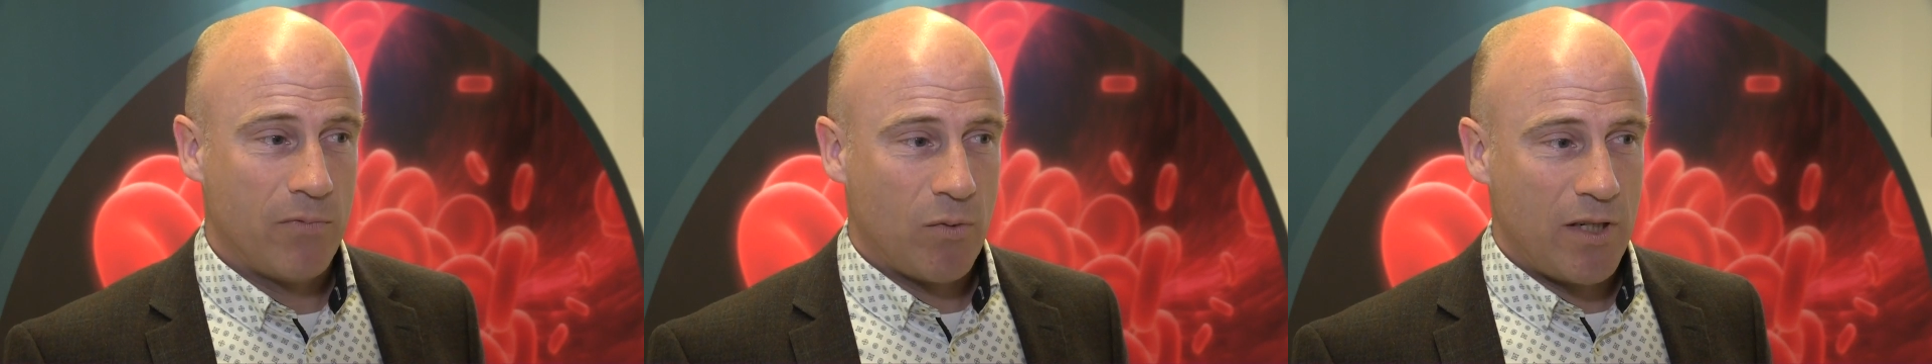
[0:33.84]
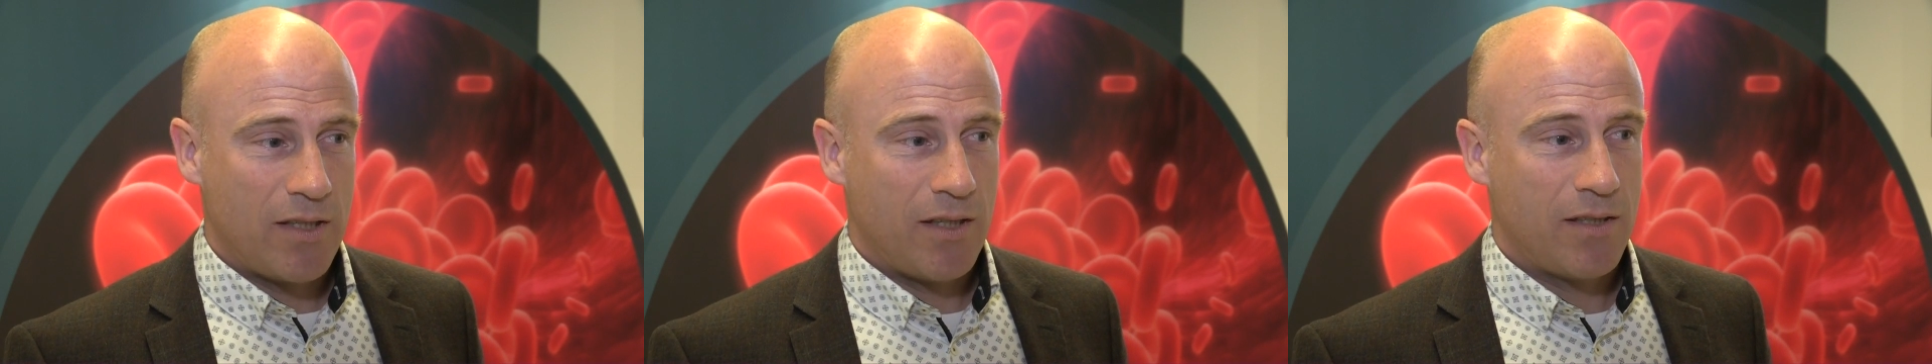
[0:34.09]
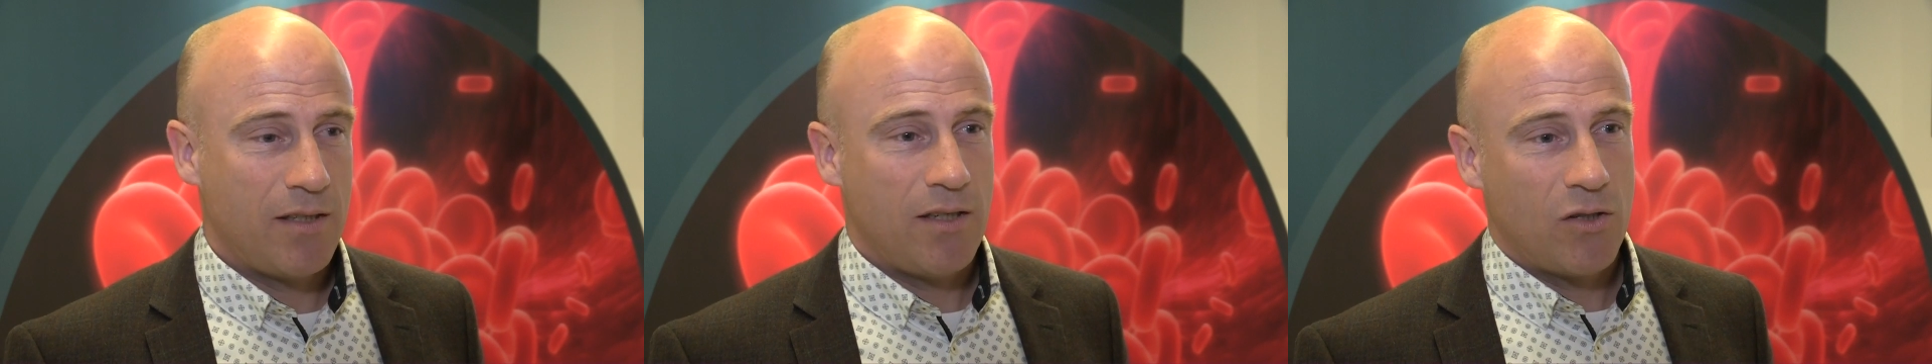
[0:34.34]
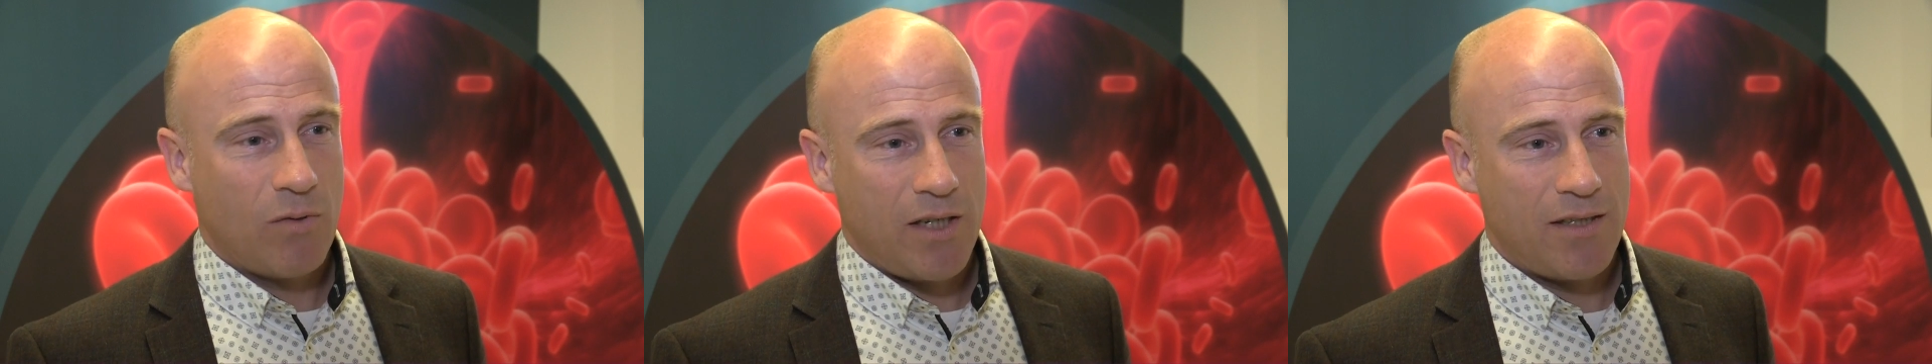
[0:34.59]

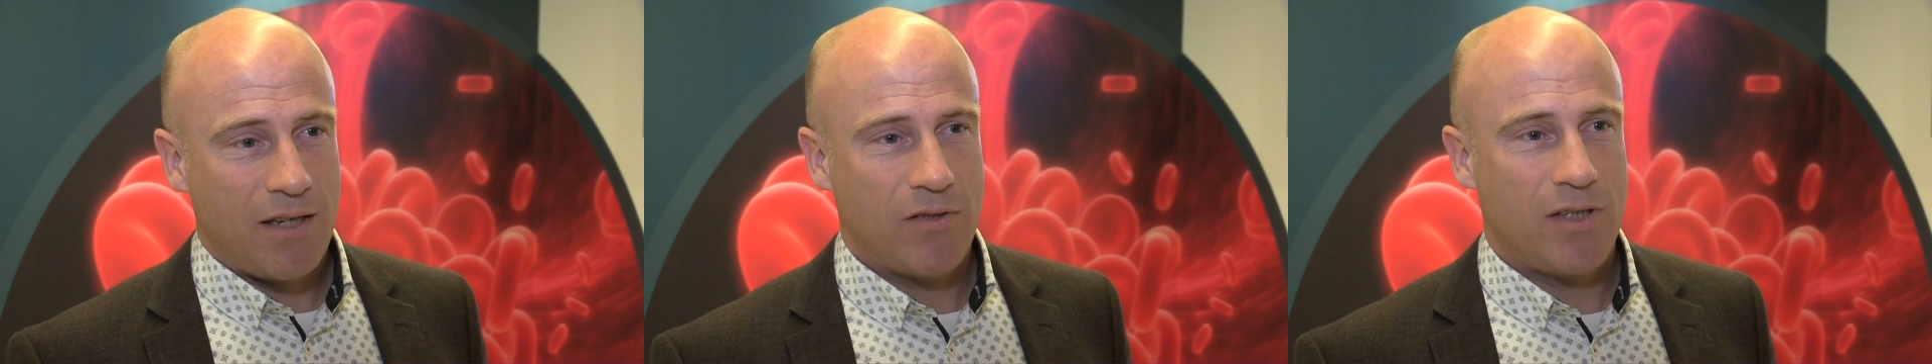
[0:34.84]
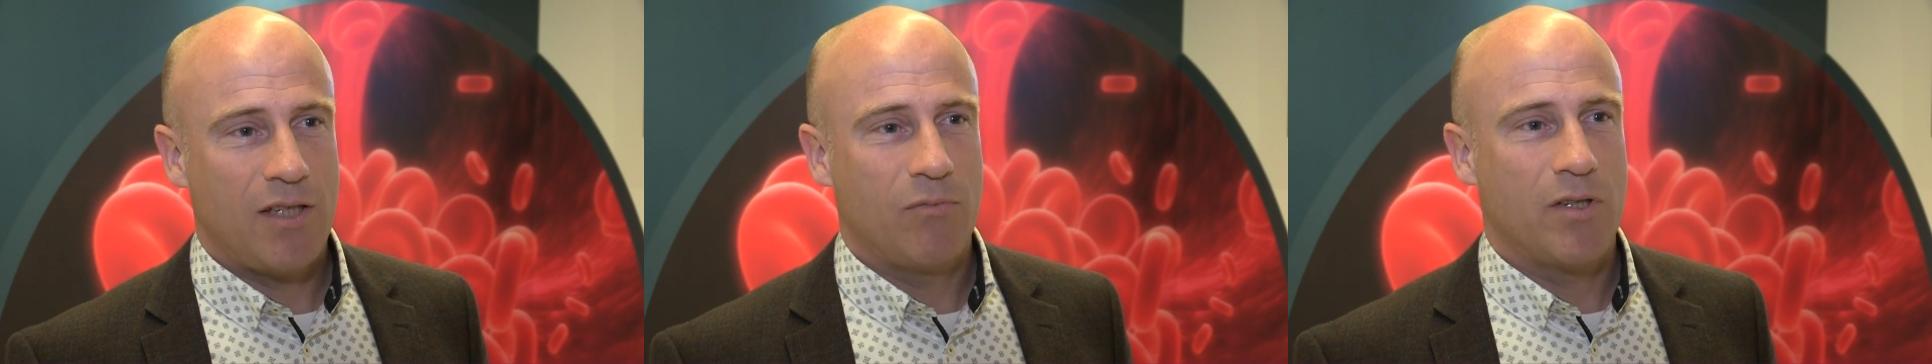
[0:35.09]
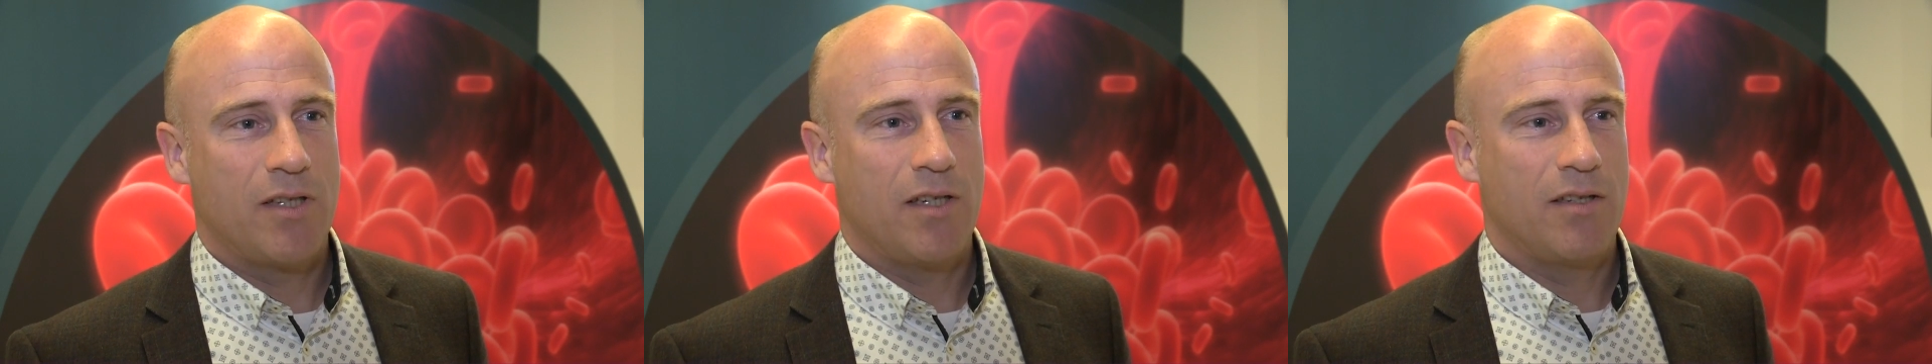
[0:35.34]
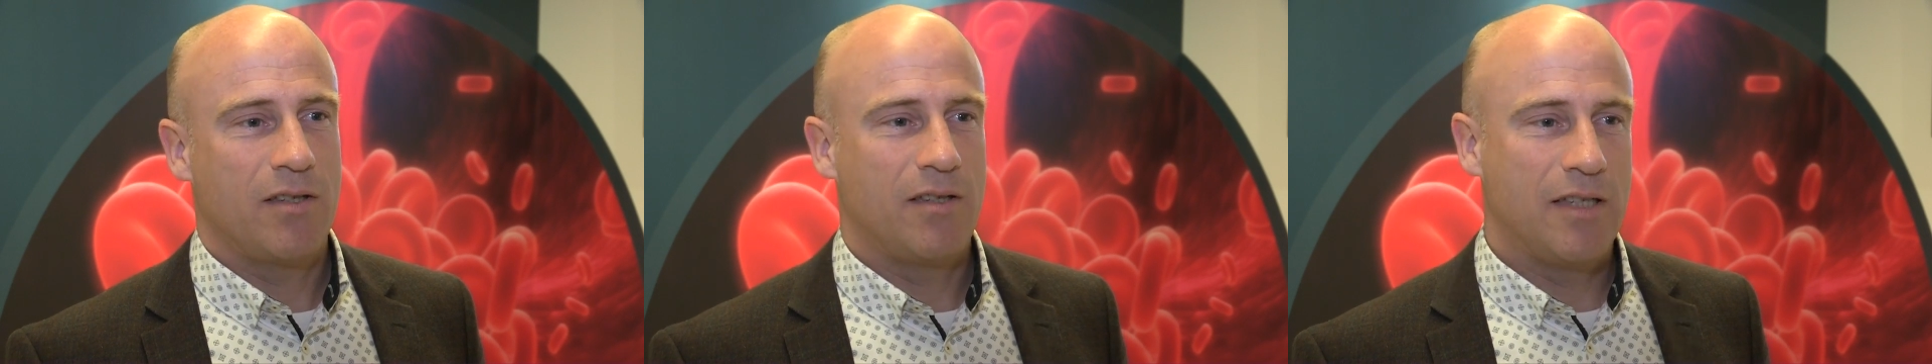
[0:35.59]
2016, 2017 will
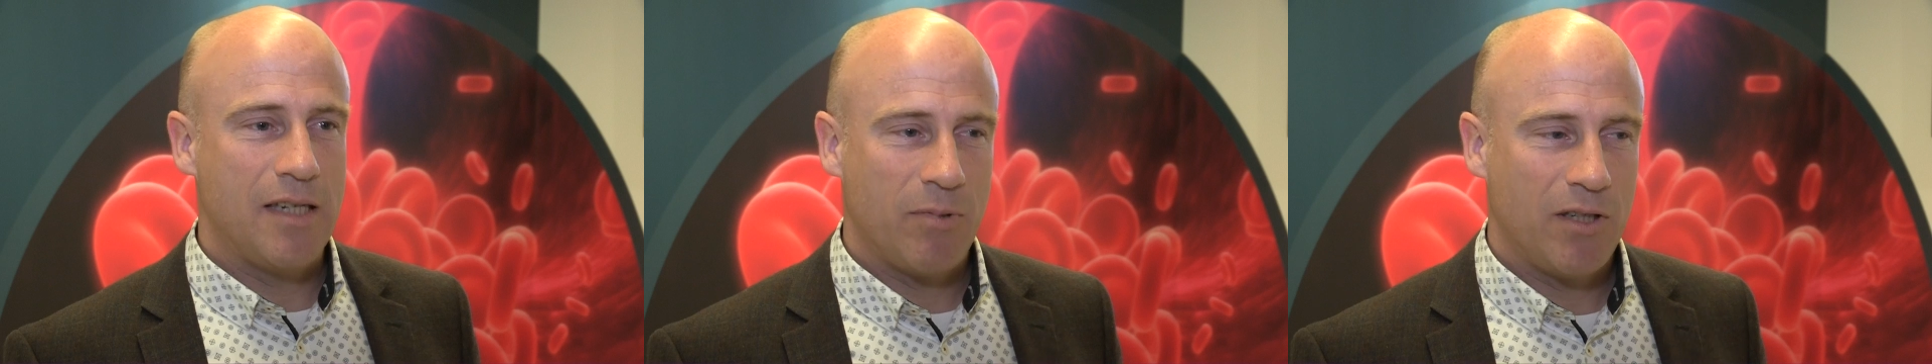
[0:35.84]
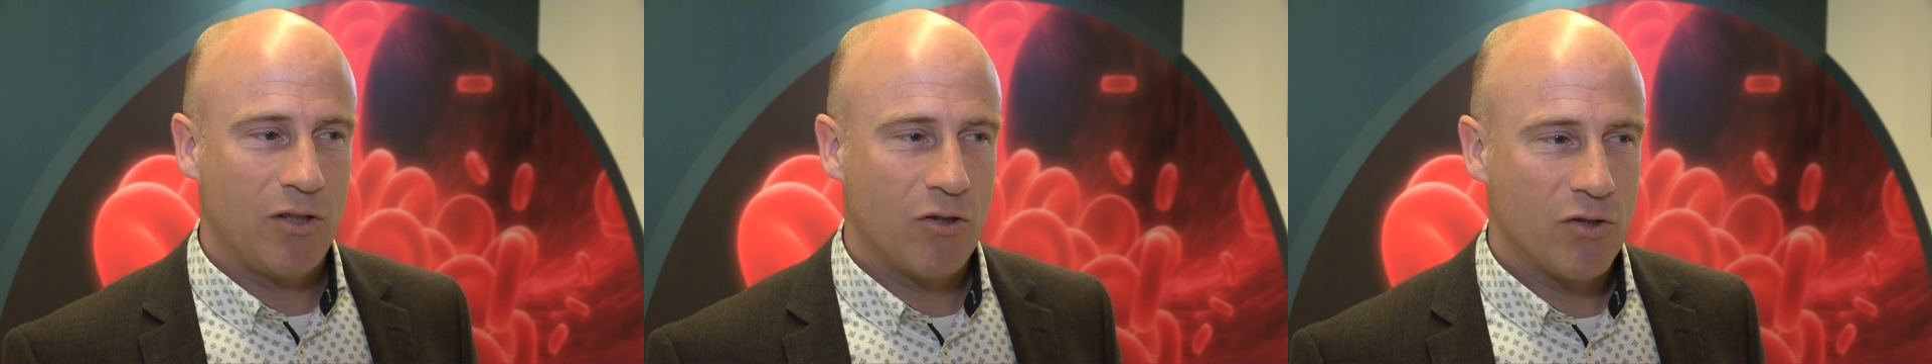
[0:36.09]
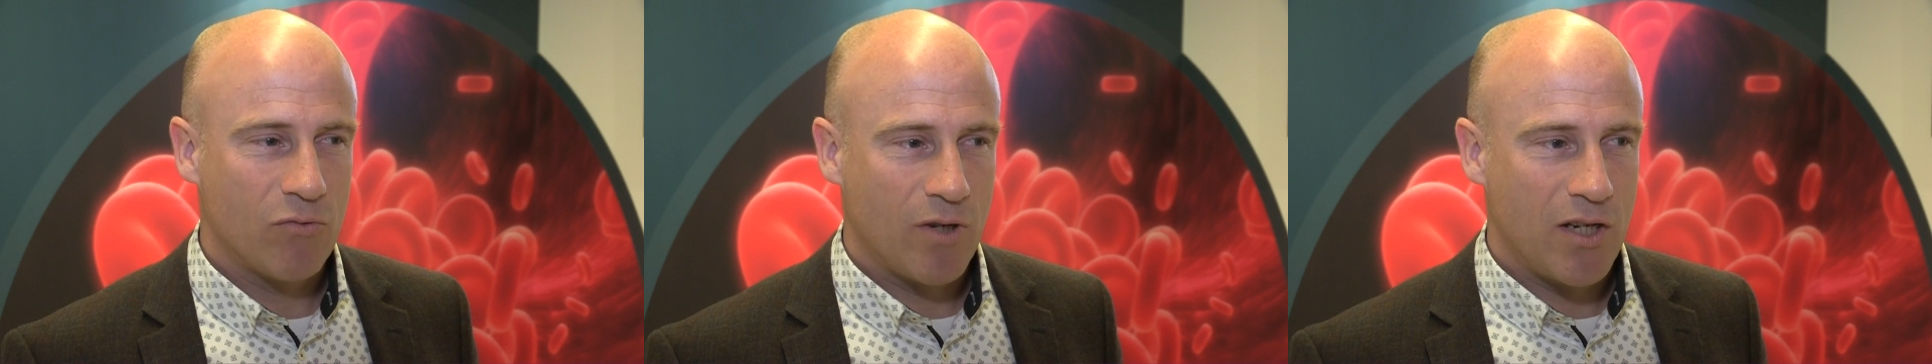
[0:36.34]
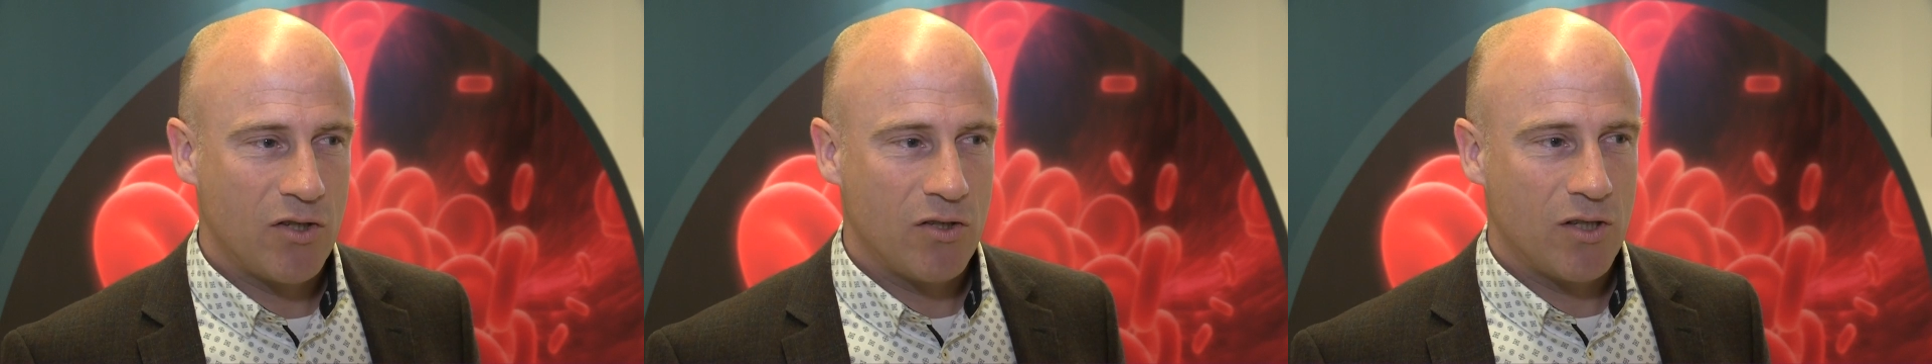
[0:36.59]
see us deepening those
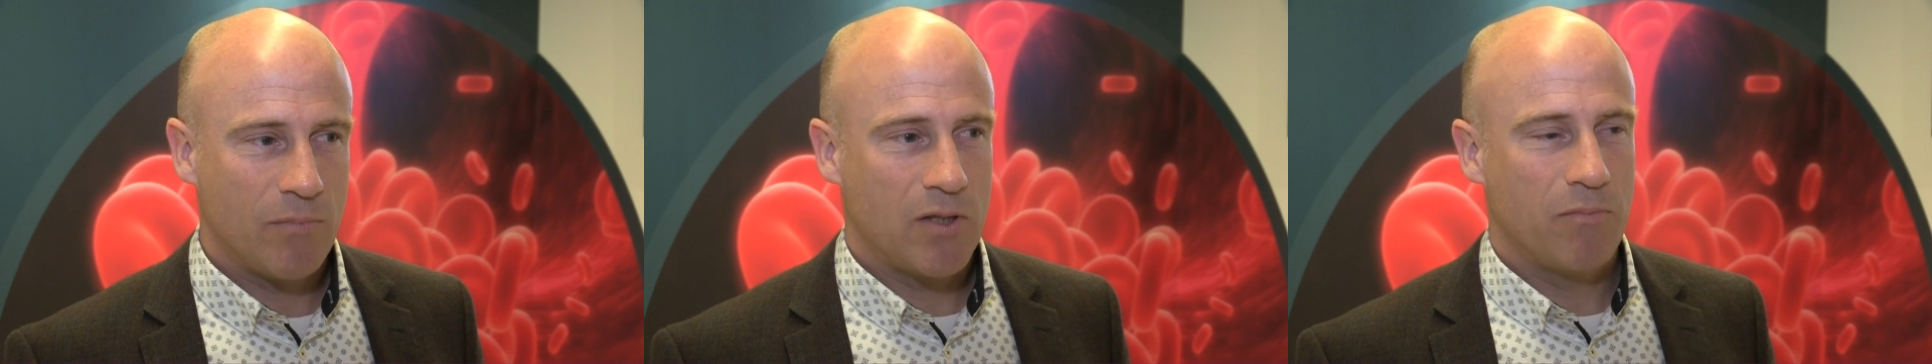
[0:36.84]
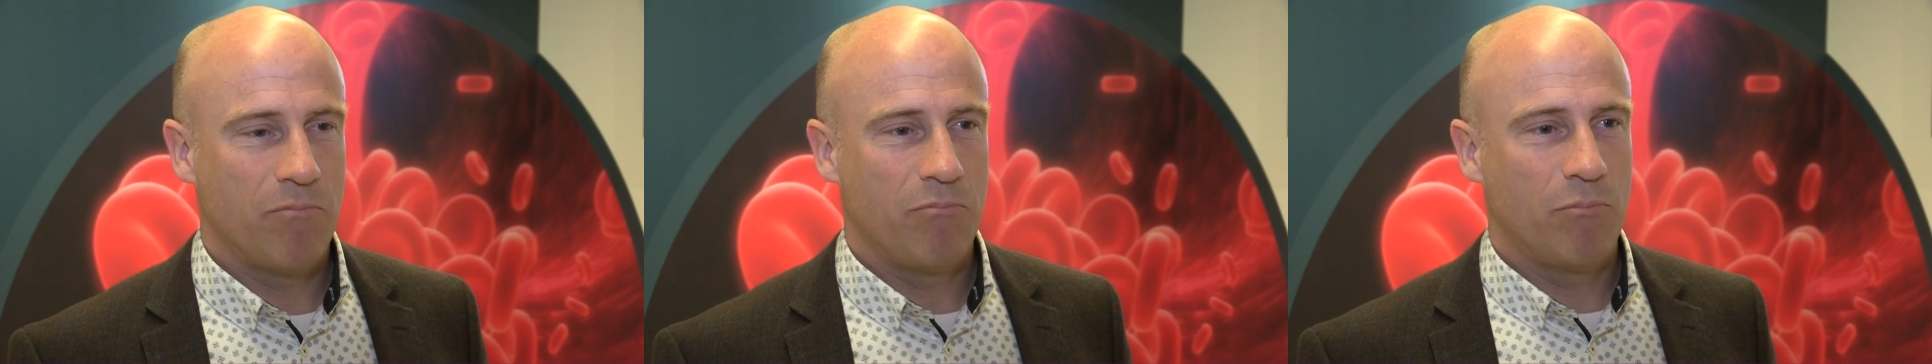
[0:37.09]
relationships,